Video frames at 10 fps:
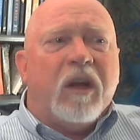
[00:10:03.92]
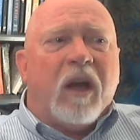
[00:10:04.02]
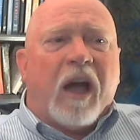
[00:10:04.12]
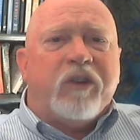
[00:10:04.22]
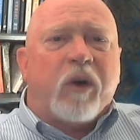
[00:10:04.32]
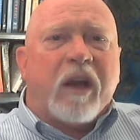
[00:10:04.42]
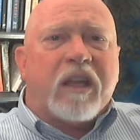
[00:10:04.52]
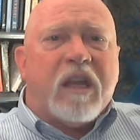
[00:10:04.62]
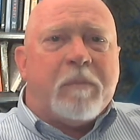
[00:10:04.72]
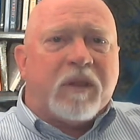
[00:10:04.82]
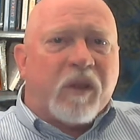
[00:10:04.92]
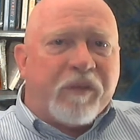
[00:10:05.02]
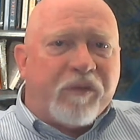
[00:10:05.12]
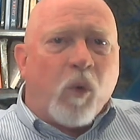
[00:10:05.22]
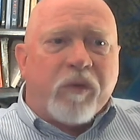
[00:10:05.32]
I try to keep at the
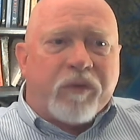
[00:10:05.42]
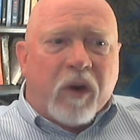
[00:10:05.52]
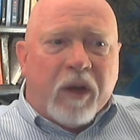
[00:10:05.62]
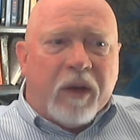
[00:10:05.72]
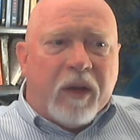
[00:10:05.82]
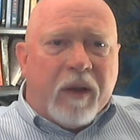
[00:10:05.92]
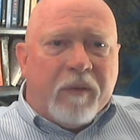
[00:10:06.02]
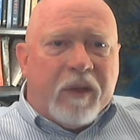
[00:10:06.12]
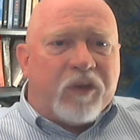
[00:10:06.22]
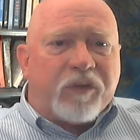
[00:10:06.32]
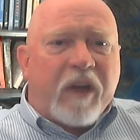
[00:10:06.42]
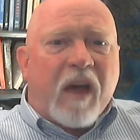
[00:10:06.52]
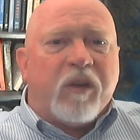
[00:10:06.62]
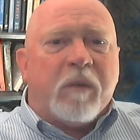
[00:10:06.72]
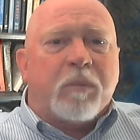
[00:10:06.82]
forefront these
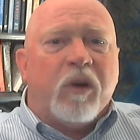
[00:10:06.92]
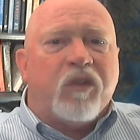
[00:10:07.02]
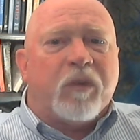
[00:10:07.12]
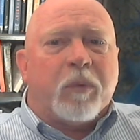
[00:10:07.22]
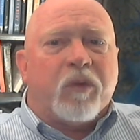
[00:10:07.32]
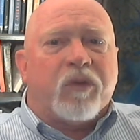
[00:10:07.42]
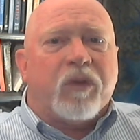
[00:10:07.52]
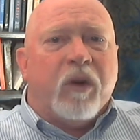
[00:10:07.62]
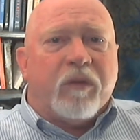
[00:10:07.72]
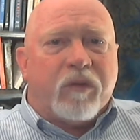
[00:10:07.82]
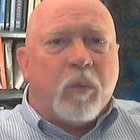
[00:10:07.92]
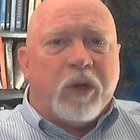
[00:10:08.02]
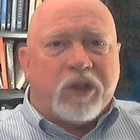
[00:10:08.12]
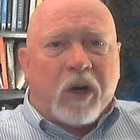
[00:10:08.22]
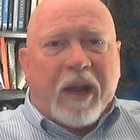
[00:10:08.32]
founding principles from
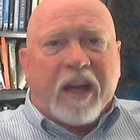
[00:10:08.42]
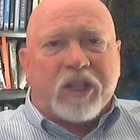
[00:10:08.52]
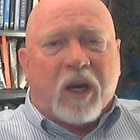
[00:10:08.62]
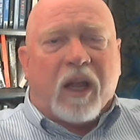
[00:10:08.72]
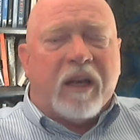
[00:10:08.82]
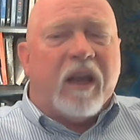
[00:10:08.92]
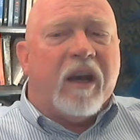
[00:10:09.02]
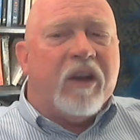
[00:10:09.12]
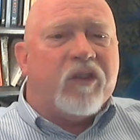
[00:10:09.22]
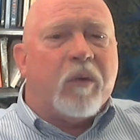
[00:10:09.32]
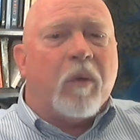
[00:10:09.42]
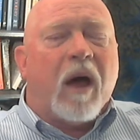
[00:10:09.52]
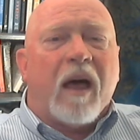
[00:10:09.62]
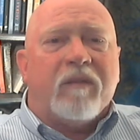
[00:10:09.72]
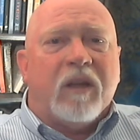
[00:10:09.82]
which our national identity is
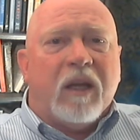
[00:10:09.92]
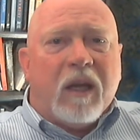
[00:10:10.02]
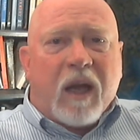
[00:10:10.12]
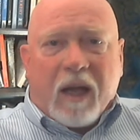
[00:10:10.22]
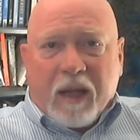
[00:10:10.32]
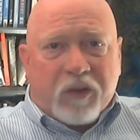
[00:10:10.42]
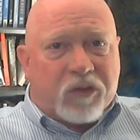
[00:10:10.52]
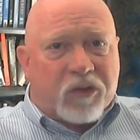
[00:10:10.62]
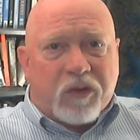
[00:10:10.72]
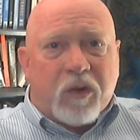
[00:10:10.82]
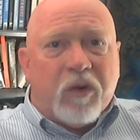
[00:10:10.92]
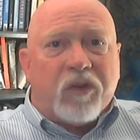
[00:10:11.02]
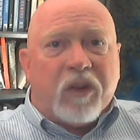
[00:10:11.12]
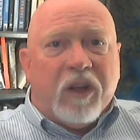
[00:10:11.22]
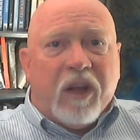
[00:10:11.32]
derived. I ask students
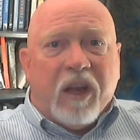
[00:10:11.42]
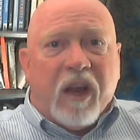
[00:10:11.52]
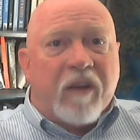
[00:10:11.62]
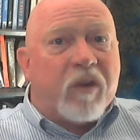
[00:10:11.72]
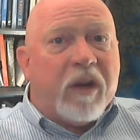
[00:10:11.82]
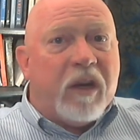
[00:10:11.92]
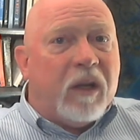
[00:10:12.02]
in every